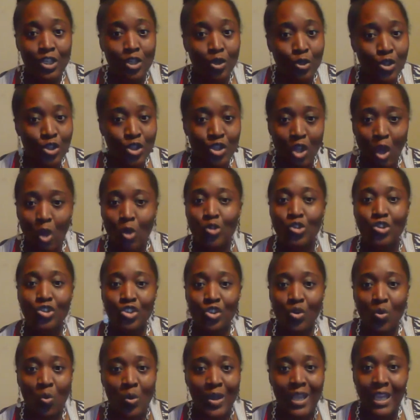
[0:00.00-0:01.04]
Your
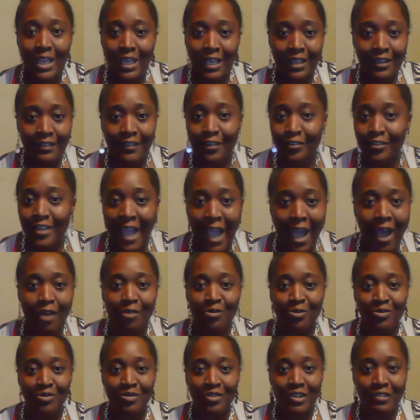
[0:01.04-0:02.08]
soldiers are weak, they're
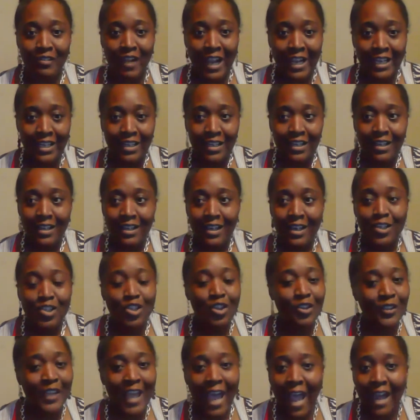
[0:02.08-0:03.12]
down, right?
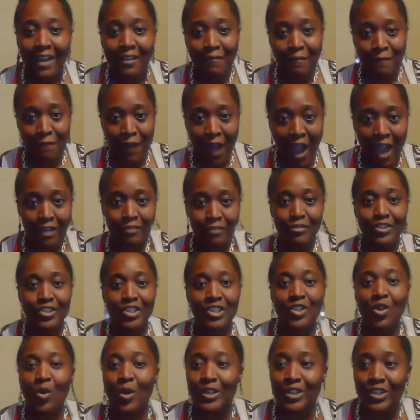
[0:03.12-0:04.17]
So that
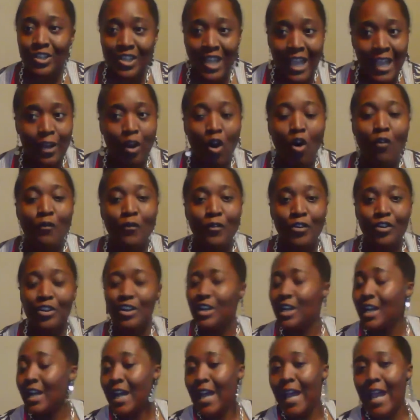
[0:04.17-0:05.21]
virus is going to take over
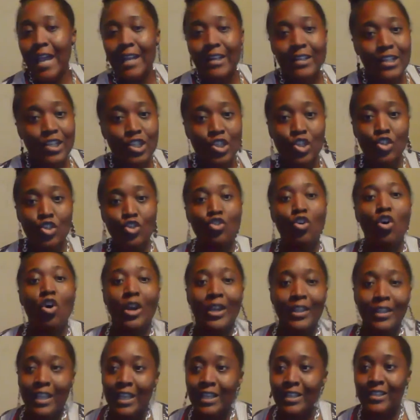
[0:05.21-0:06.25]
and
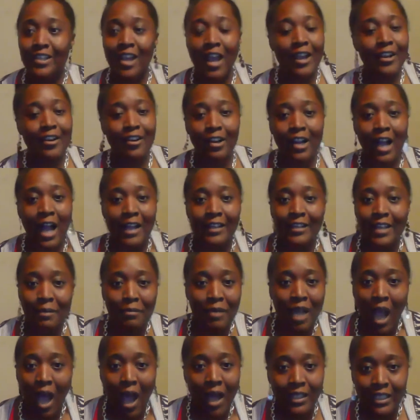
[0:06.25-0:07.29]
destroy the entire
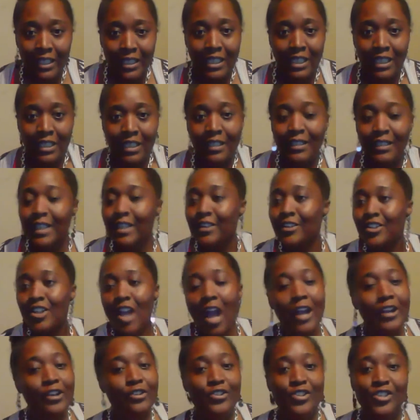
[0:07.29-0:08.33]
goddamn colony, the
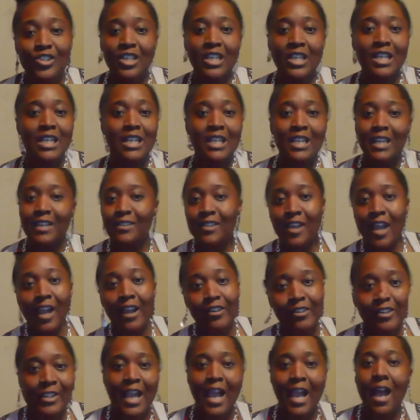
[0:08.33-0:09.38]
entire city, the
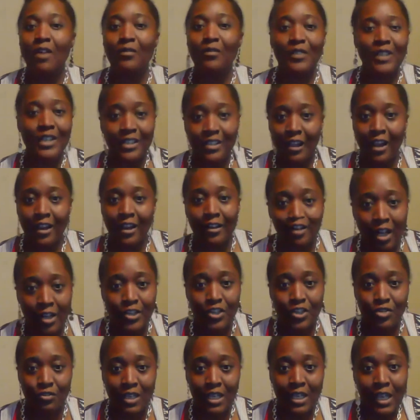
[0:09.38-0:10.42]
entire town, the entire
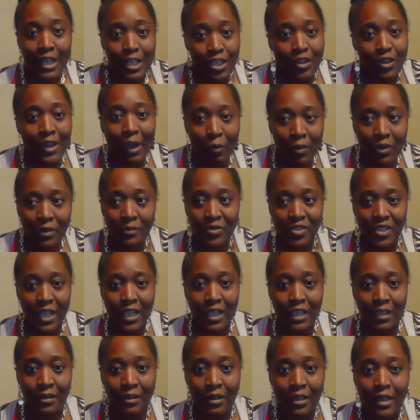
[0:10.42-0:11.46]
country. You get what I'm
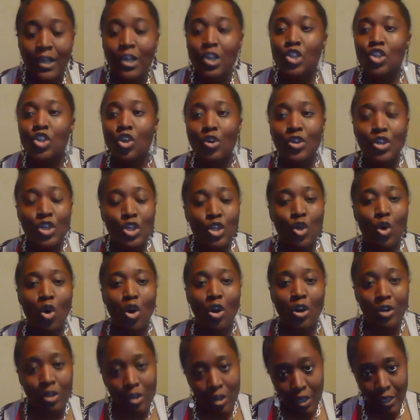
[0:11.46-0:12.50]
saying? So
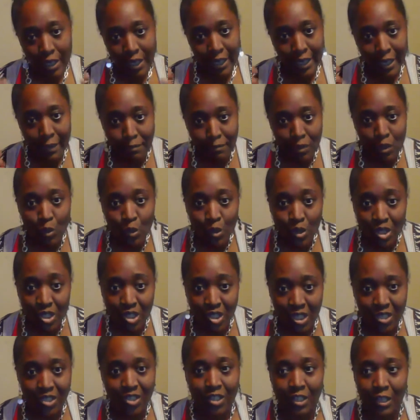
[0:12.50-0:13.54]
your immune
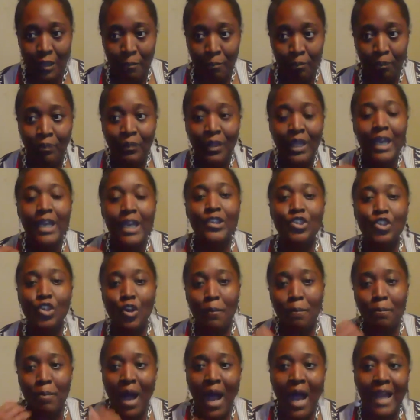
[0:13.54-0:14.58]
system is
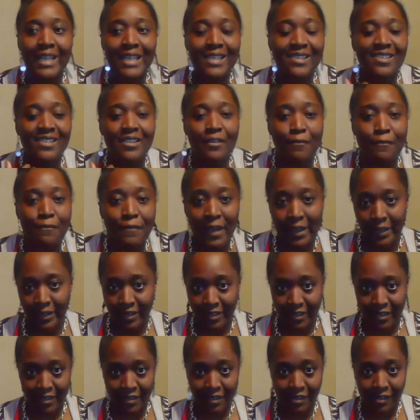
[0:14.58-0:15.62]
your body's
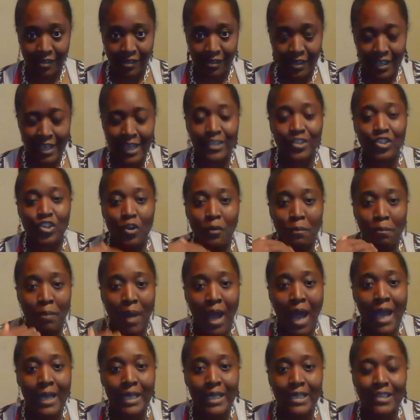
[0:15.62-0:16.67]
defense it's your
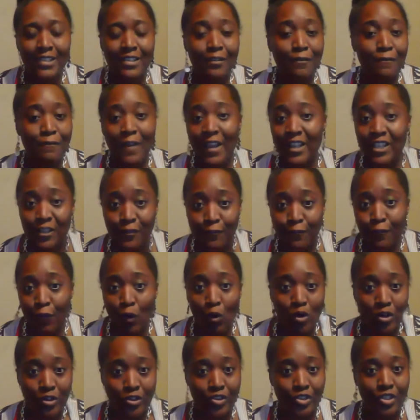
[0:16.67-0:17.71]
body's defense
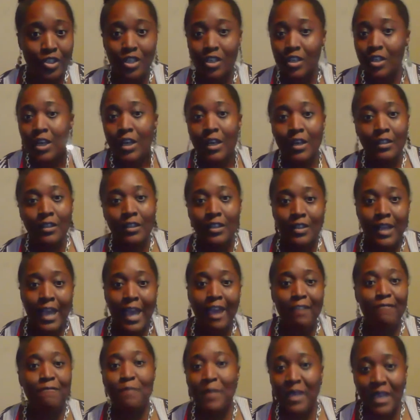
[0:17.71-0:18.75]
force, the, the
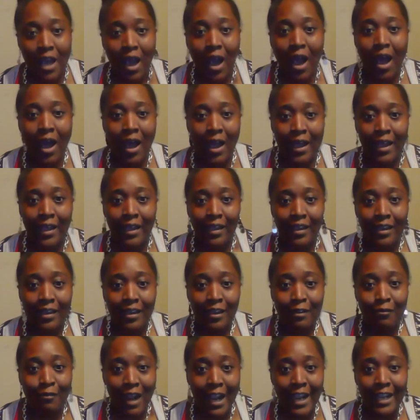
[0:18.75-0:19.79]
FBI,
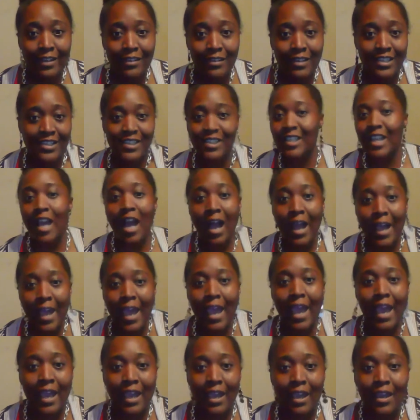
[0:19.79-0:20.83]
right? The
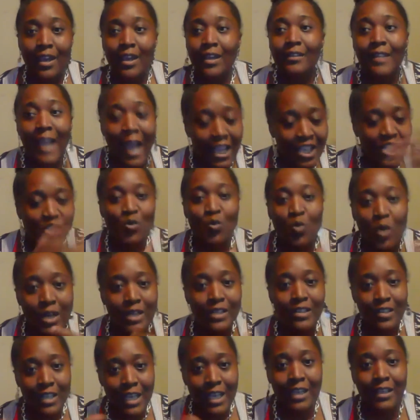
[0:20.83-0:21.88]
CIA. That's
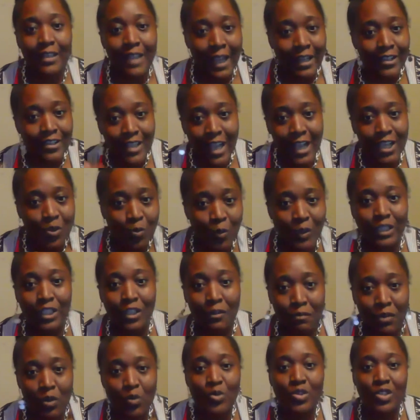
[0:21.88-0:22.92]
what that that's what
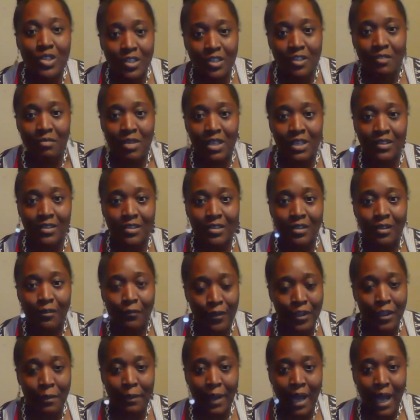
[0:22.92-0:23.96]
the immune system is
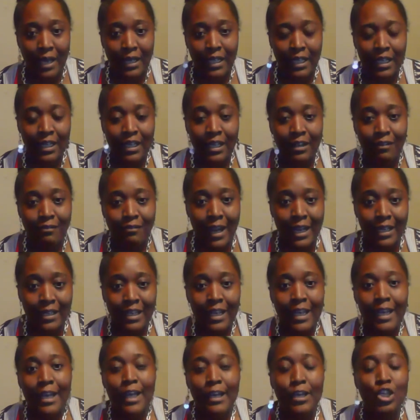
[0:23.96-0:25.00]
for your body, right?
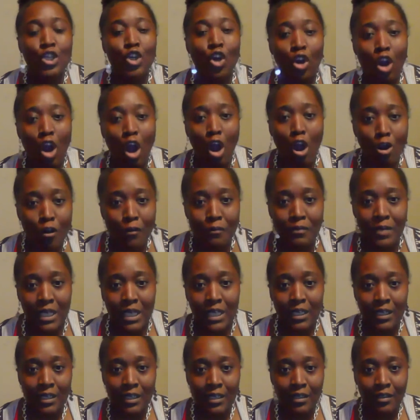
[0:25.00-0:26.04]
Your
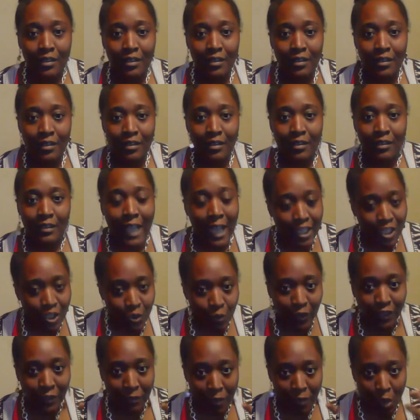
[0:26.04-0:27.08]
army.
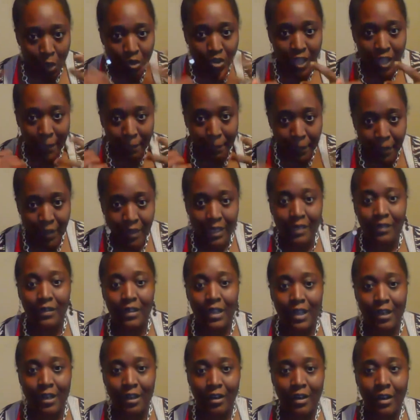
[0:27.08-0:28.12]
That's what the Most High put in
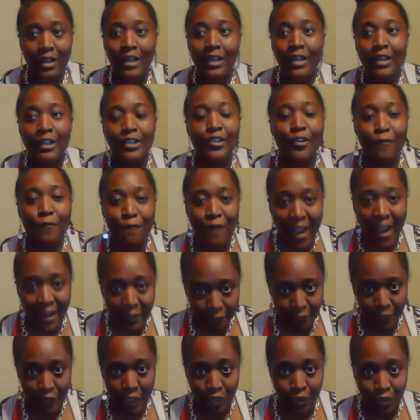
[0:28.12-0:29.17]
there to
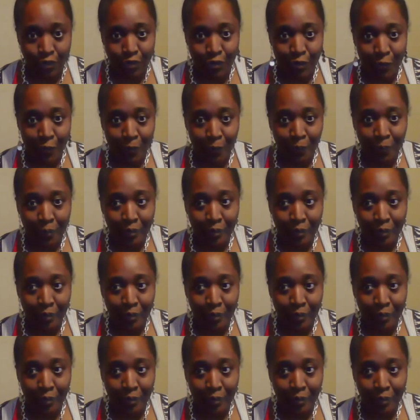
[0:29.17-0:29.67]
fight for you.